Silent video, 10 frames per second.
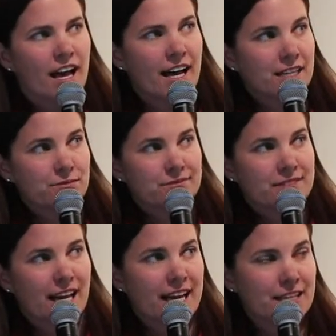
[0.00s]
Um,
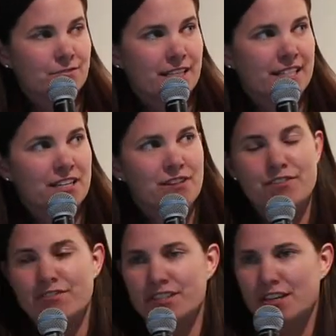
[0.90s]
I run
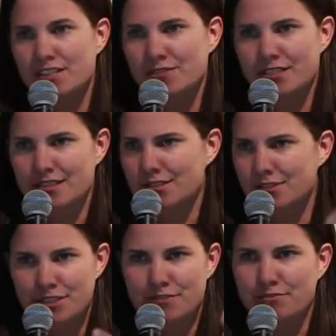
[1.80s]
Innovate 50 also, which is a
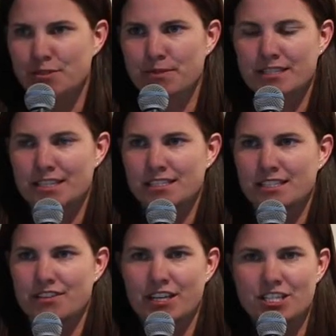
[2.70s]
consulting firm that does
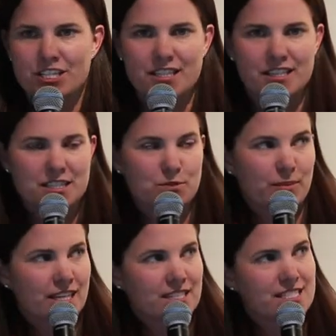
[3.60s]
innovation in this
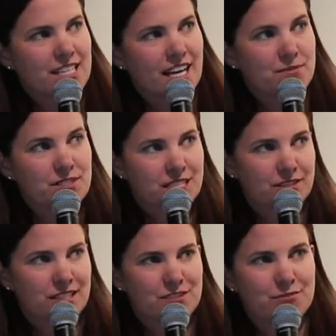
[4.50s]
space. Um,
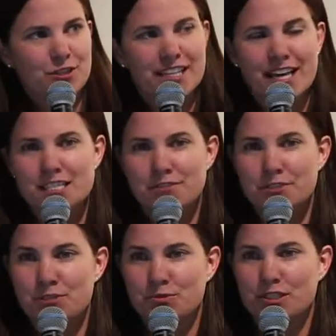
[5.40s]
Stephen does Ford Castle,
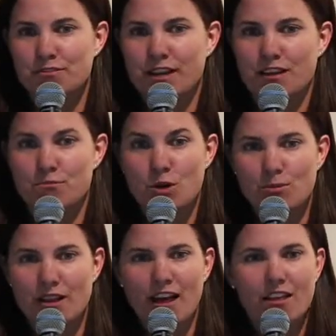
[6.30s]
which is more around
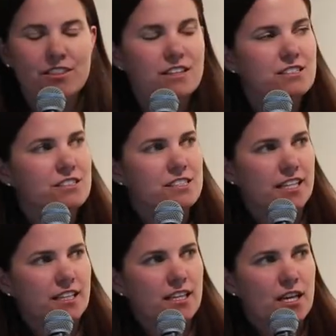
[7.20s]
mobile health
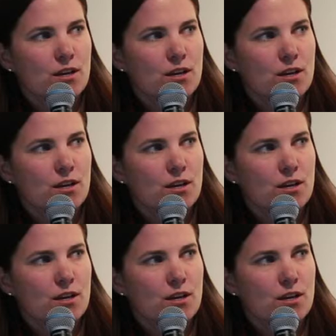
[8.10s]
consulting.